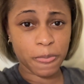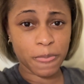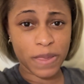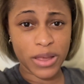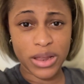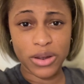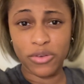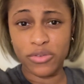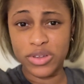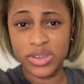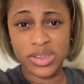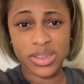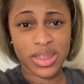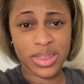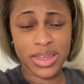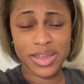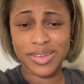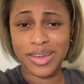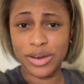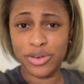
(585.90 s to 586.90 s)
And obviously, the
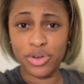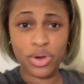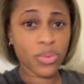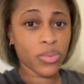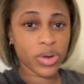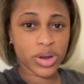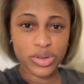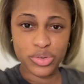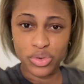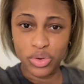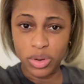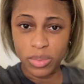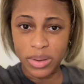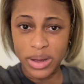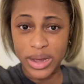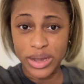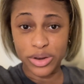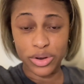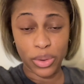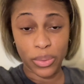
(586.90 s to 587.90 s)
things I don't want to talk
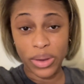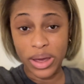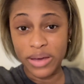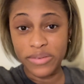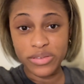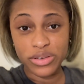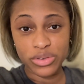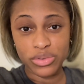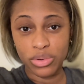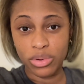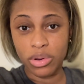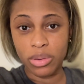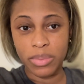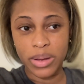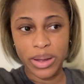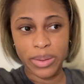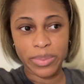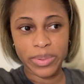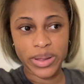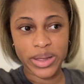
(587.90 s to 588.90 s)
about, I don't have to talk
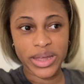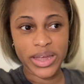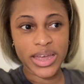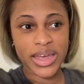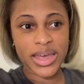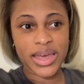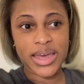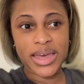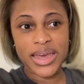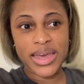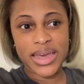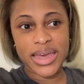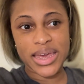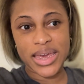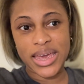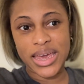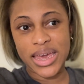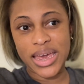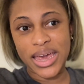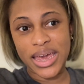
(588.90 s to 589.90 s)
about, but
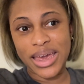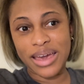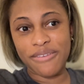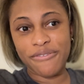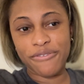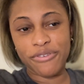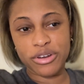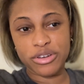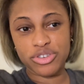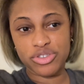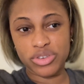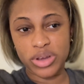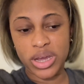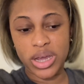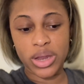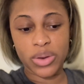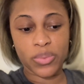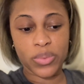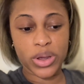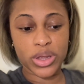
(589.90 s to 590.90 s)
it can get
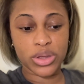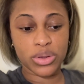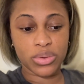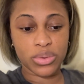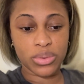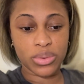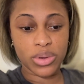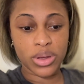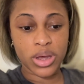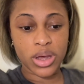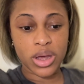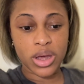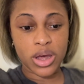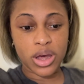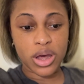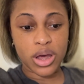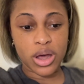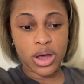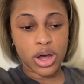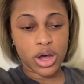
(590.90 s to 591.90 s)
frustrating when you
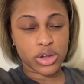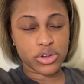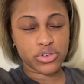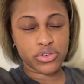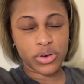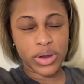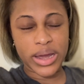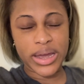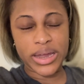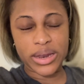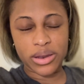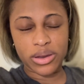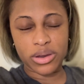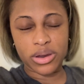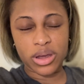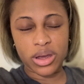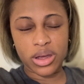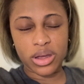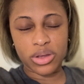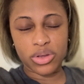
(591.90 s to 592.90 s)
are
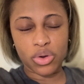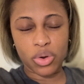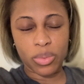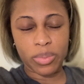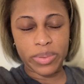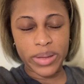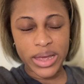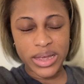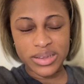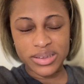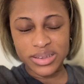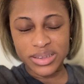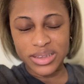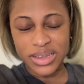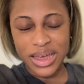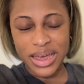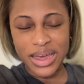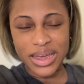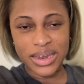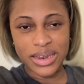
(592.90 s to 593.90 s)
trying your
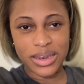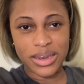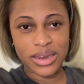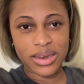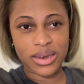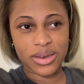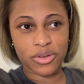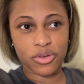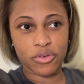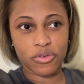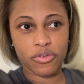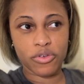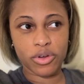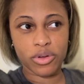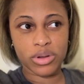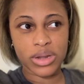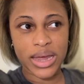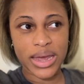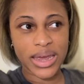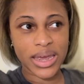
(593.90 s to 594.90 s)
best and you
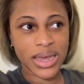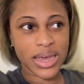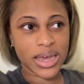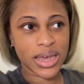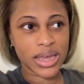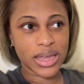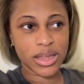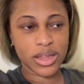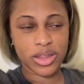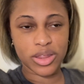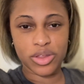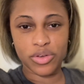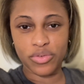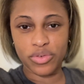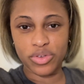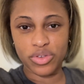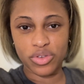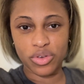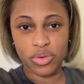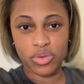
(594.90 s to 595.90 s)
feel like the
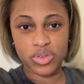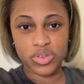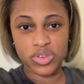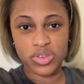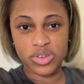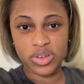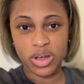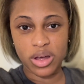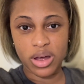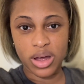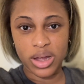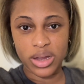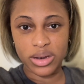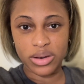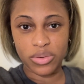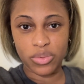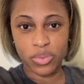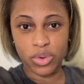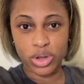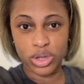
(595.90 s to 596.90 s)
results
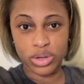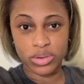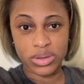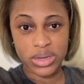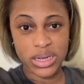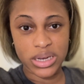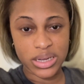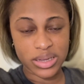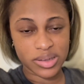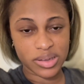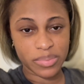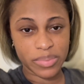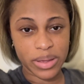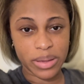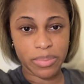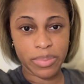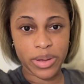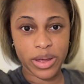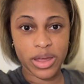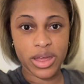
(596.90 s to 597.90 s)
aren't what you need it to
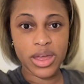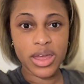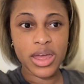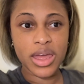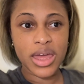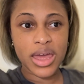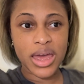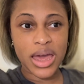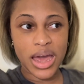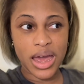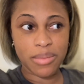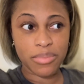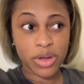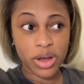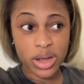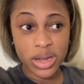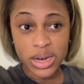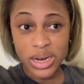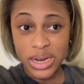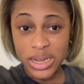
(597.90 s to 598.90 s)
be. But I'm
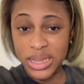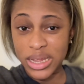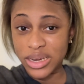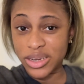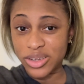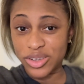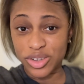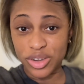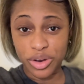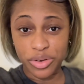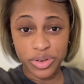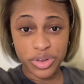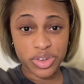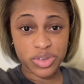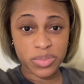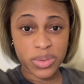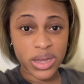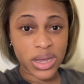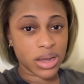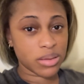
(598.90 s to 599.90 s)
not going to let that
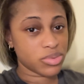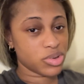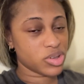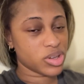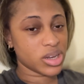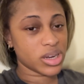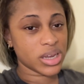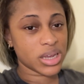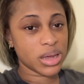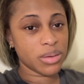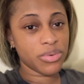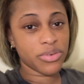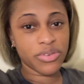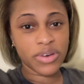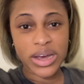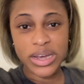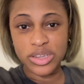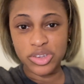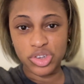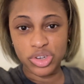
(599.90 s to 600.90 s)
discourage me. I'm just going to keep
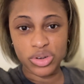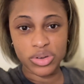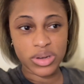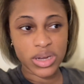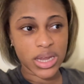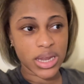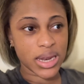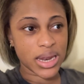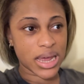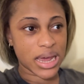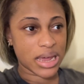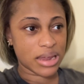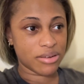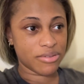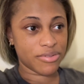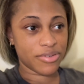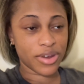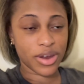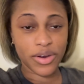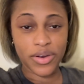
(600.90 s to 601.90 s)
fine tuning
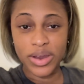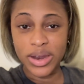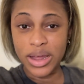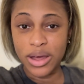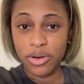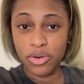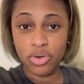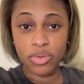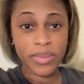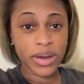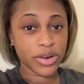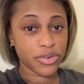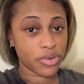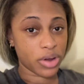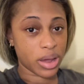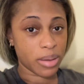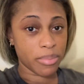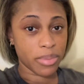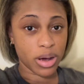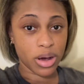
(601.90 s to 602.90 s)
and figuring out who my
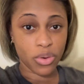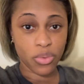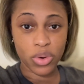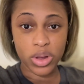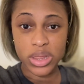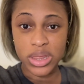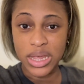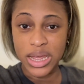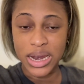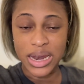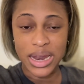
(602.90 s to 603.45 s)
tribe are, what they